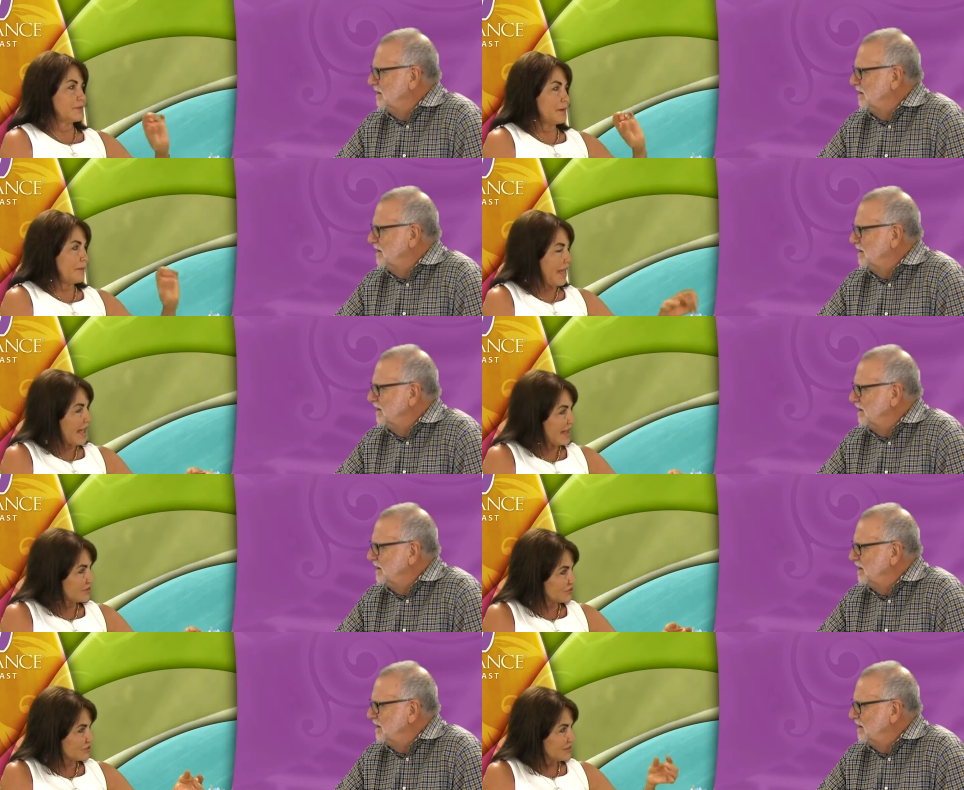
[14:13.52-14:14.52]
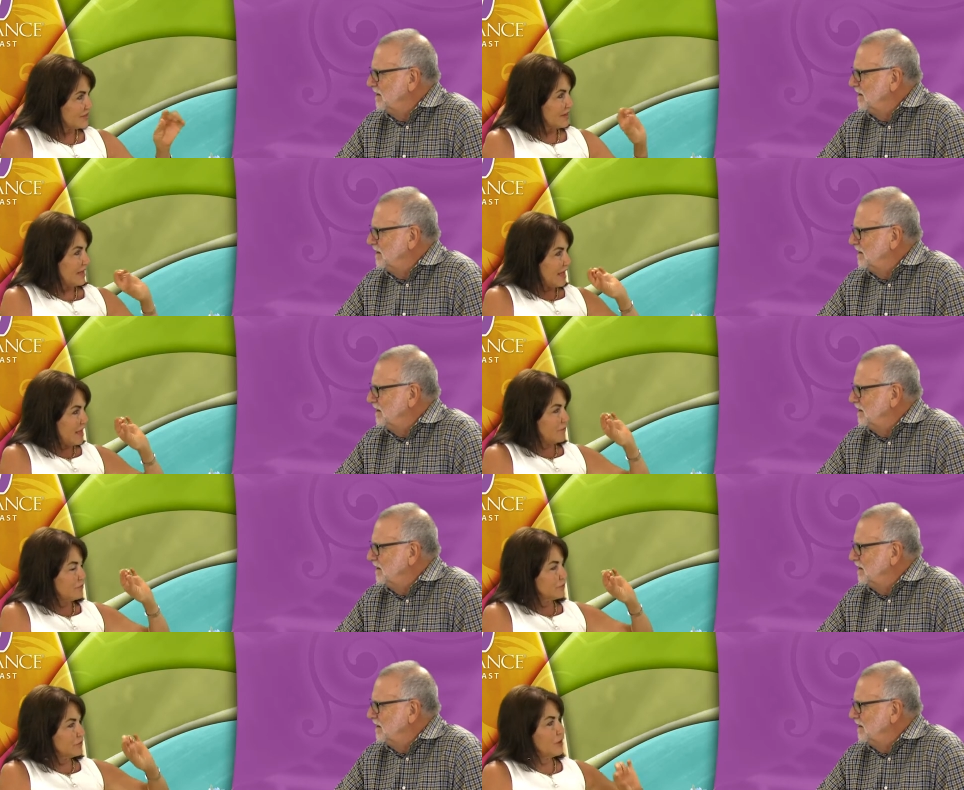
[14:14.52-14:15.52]
Speaker 1: them a patch of
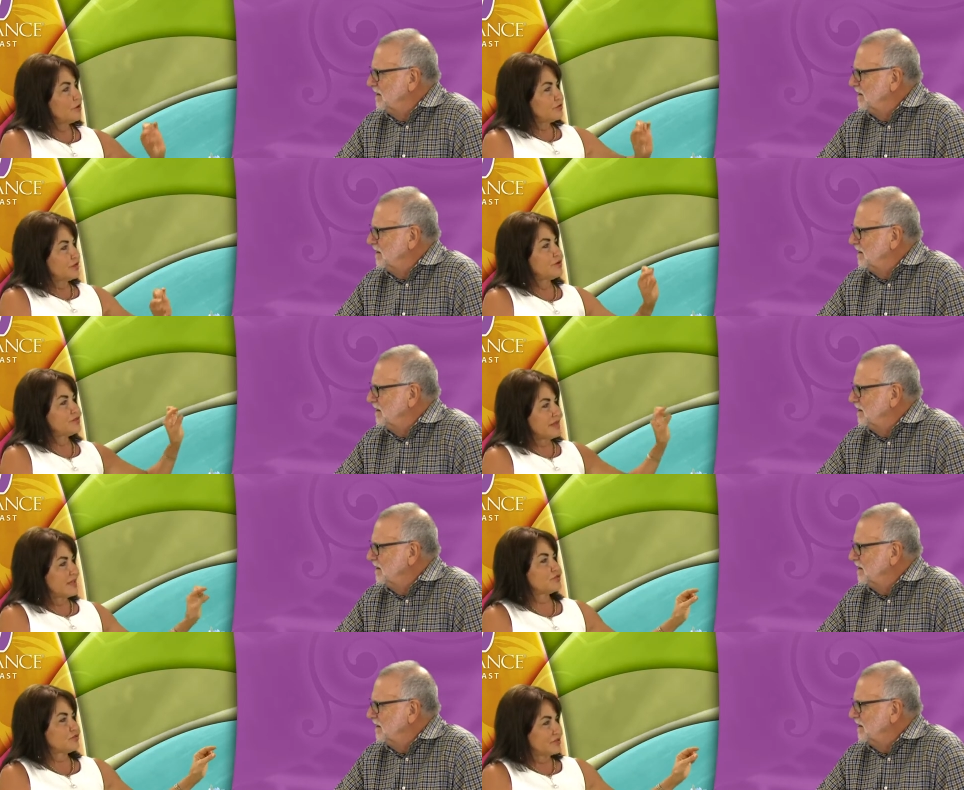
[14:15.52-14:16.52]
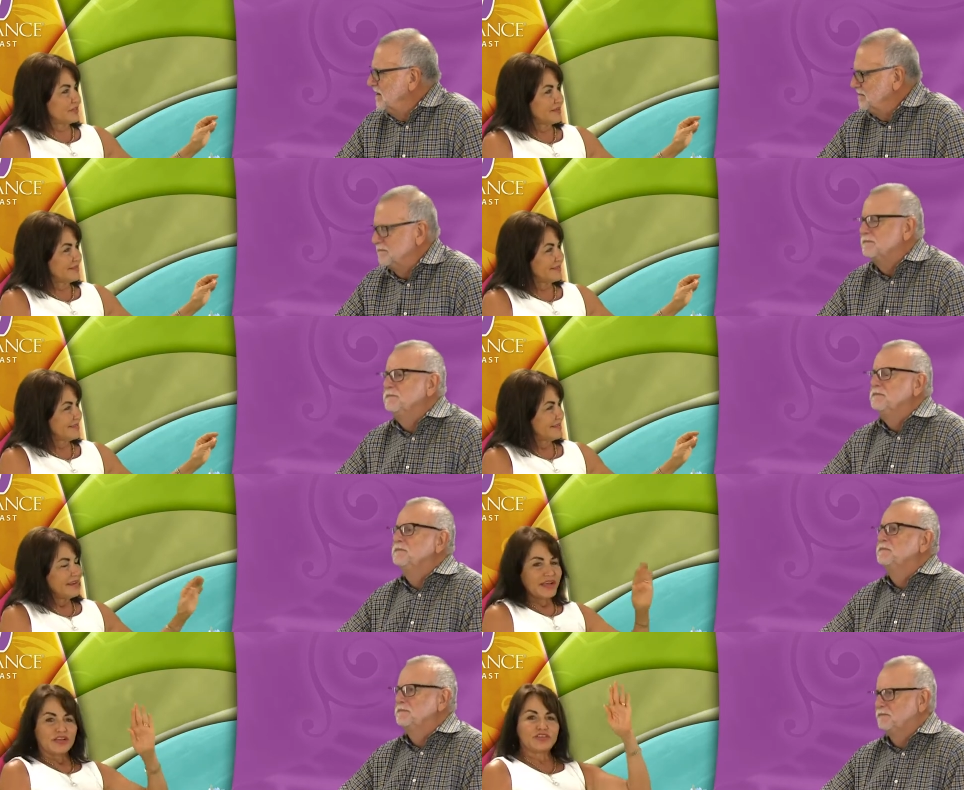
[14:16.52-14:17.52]
low dose estrogen mm-hmm.
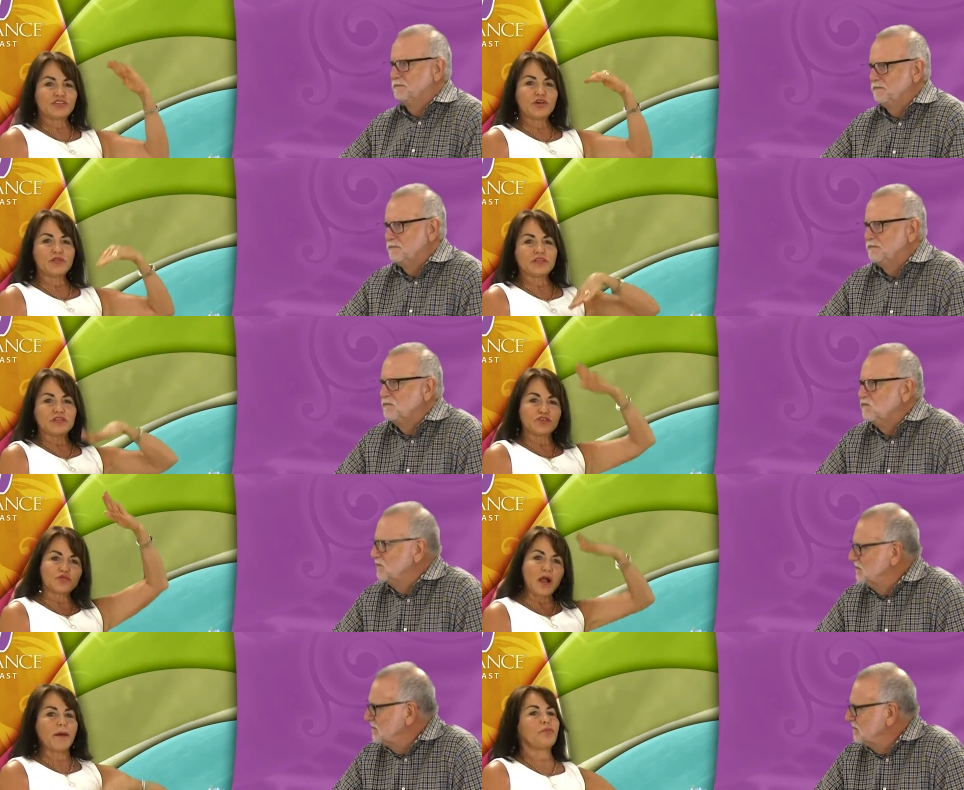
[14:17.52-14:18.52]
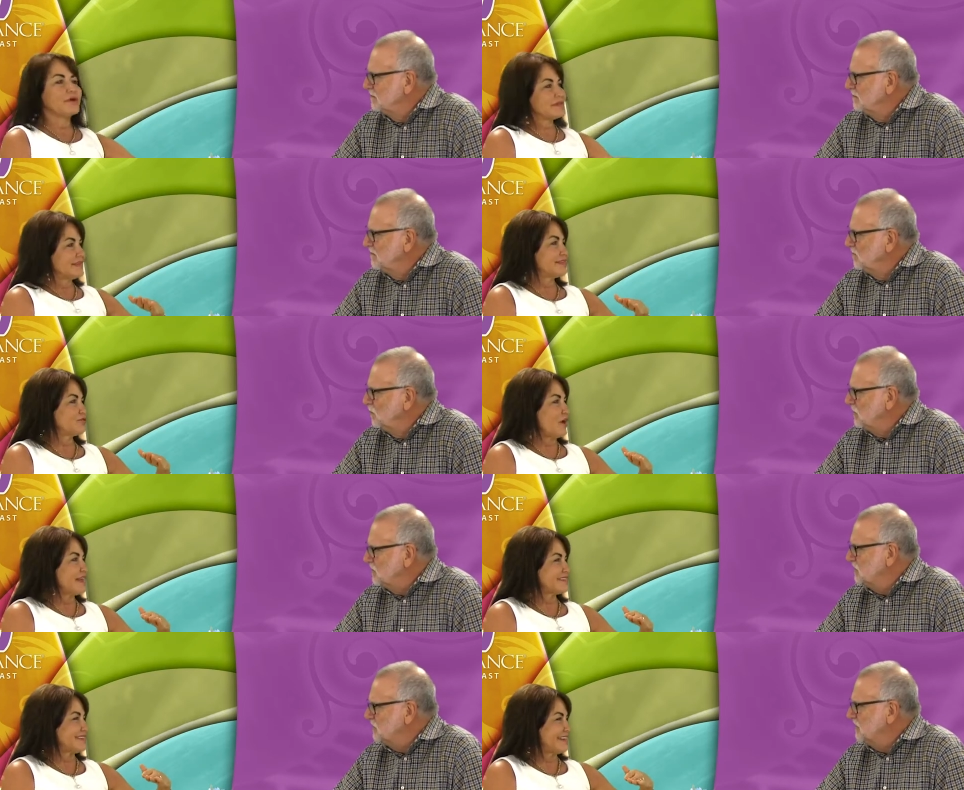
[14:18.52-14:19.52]
so that the drop wasn't as drastic.
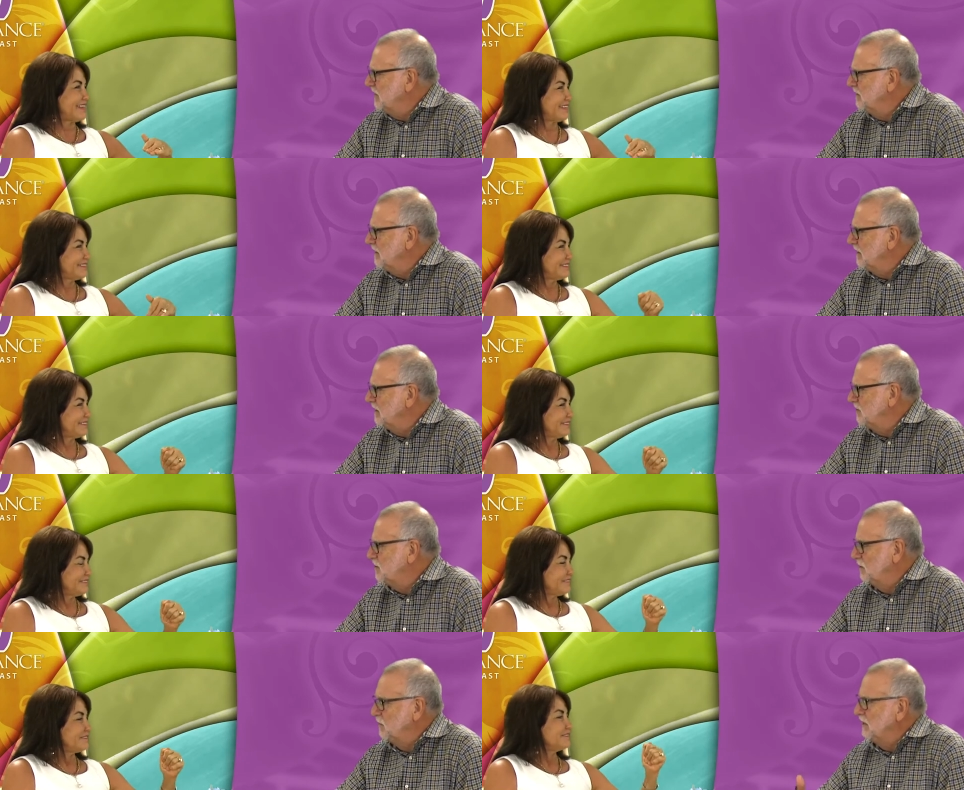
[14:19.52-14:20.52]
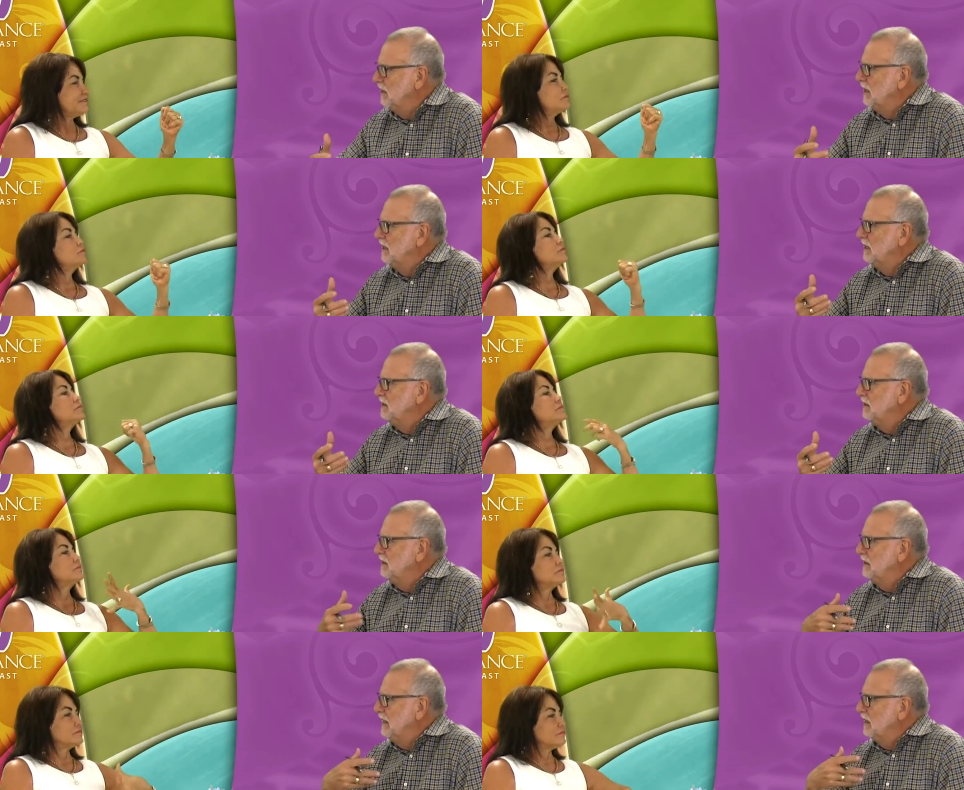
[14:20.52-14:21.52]
Wasn't as
Speaker 2: significant. So they would
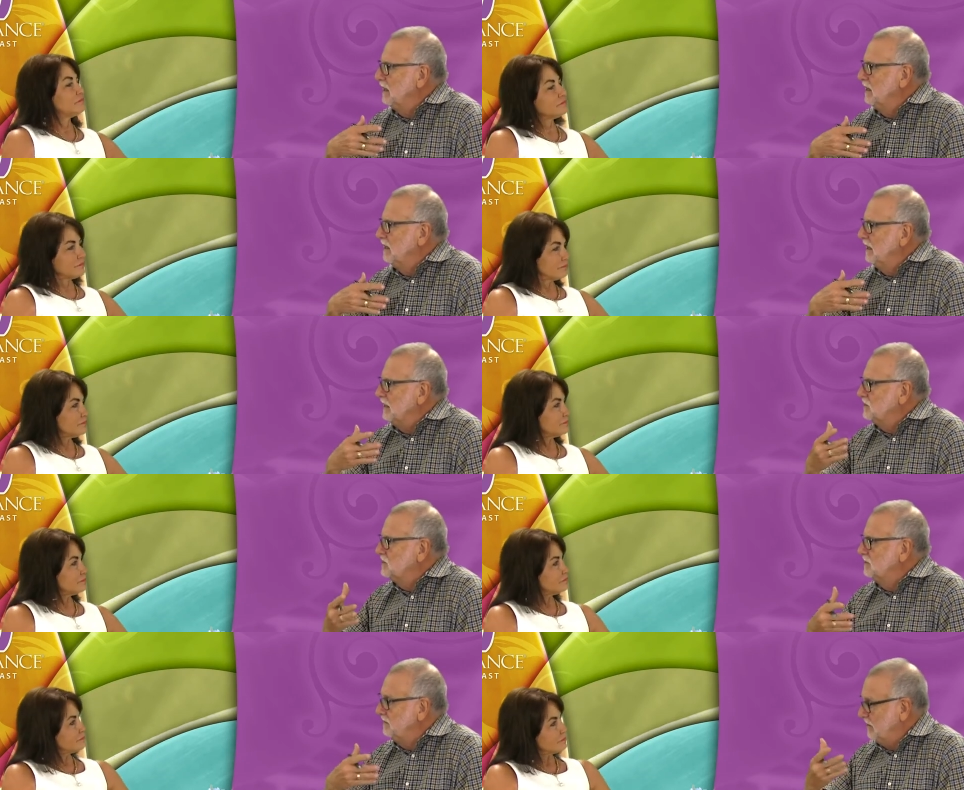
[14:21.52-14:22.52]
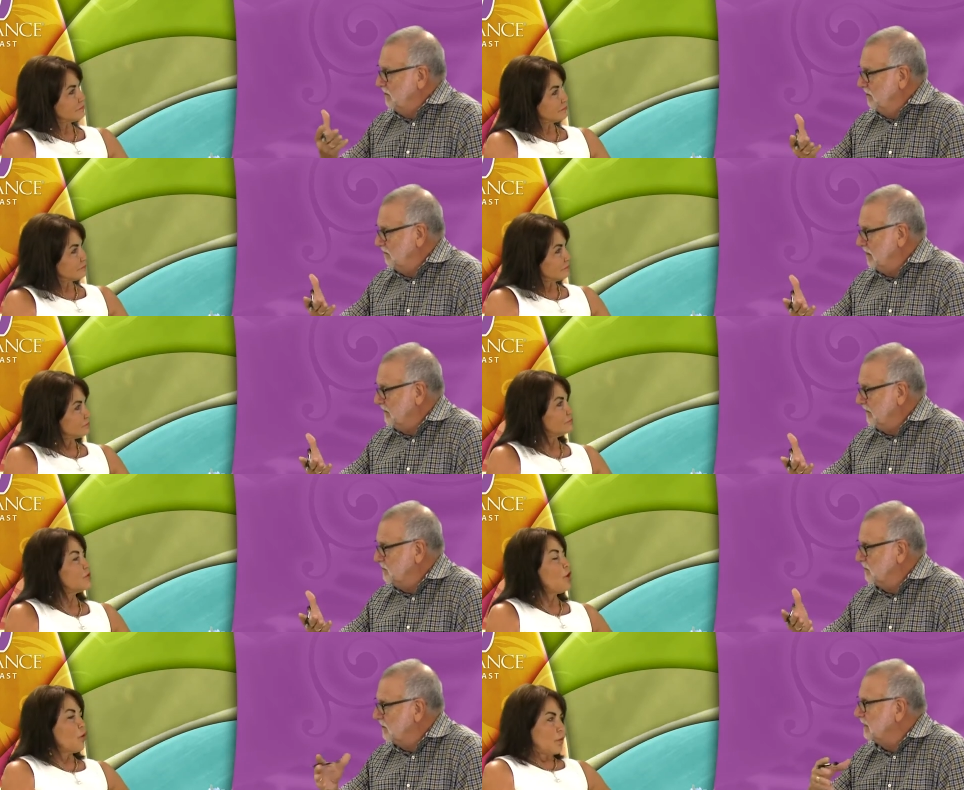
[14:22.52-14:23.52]
get less severe
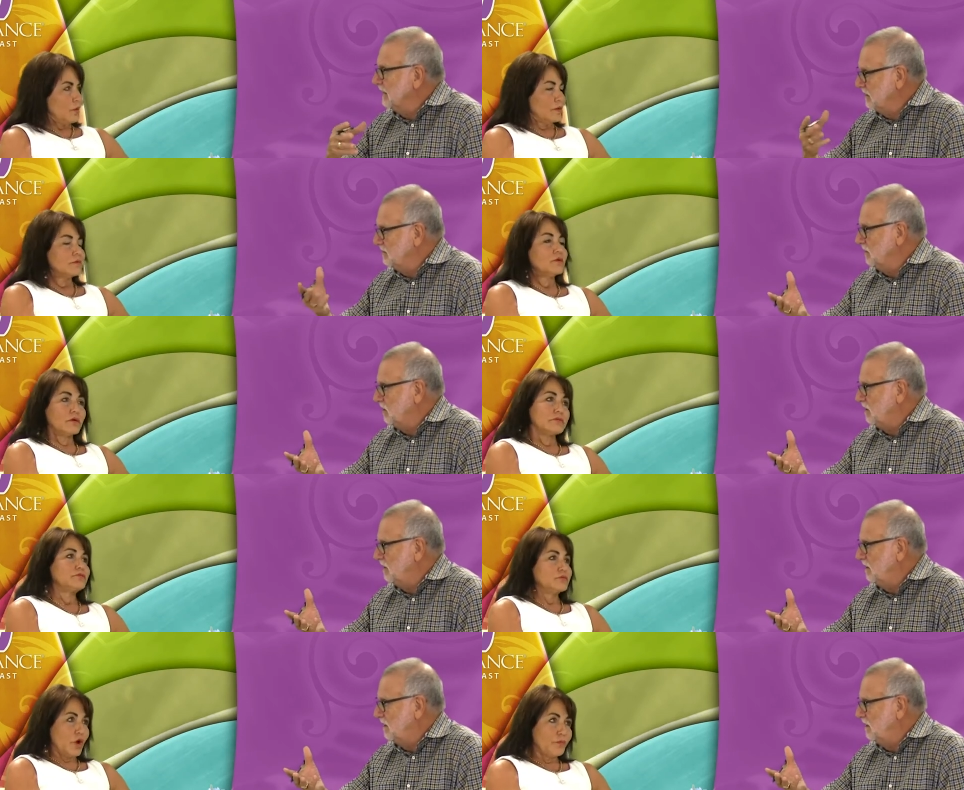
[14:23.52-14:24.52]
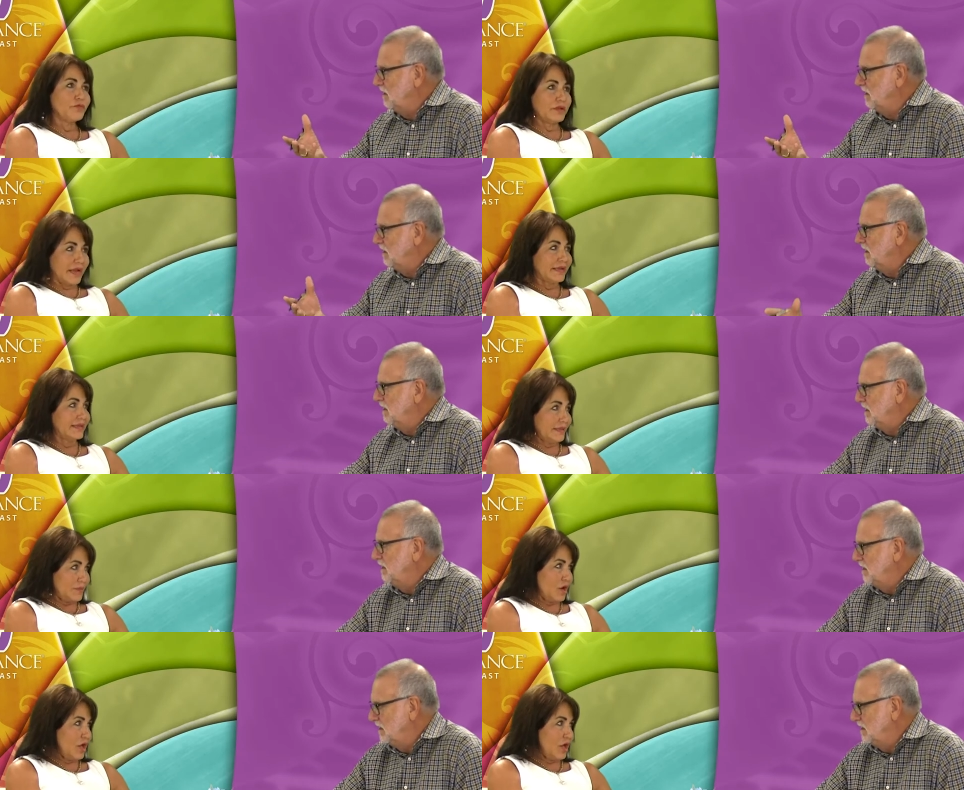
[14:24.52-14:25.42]
migraines or not get them at all?
Speaker 1: Hopefully not get them at